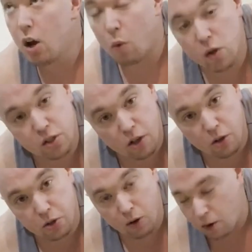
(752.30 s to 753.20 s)
Once
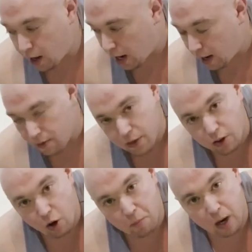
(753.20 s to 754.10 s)
those are okay,
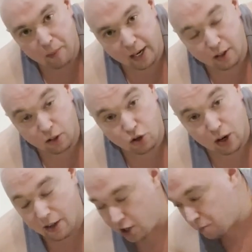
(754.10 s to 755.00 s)
then you're probably good to
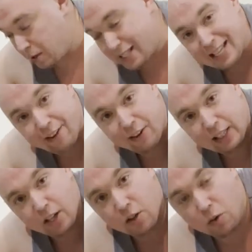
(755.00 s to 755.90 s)
try this, but
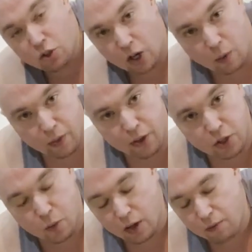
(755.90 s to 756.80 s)
definitely don't start with
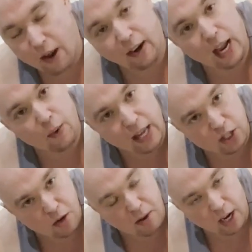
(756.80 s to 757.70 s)
this one. In fact, I would
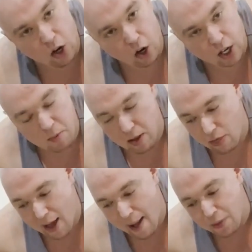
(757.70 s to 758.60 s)
actually make an
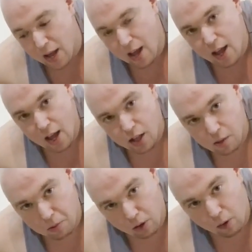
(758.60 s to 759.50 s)
argument that
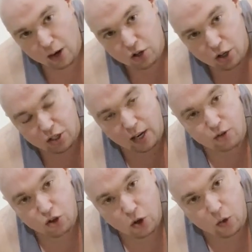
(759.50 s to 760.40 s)
the progressions
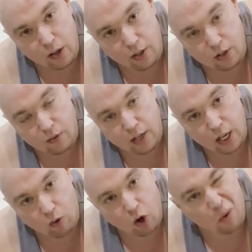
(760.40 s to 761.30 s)
I've shown in this
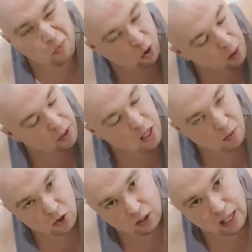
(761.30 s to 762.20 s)
video are probably the
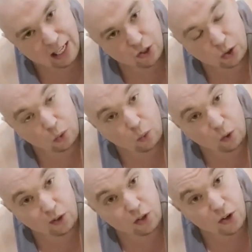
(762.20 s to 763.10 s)
most logical
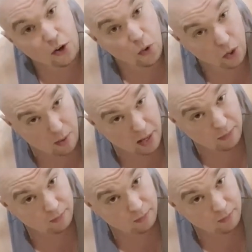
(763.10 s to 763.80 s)
order to do them in.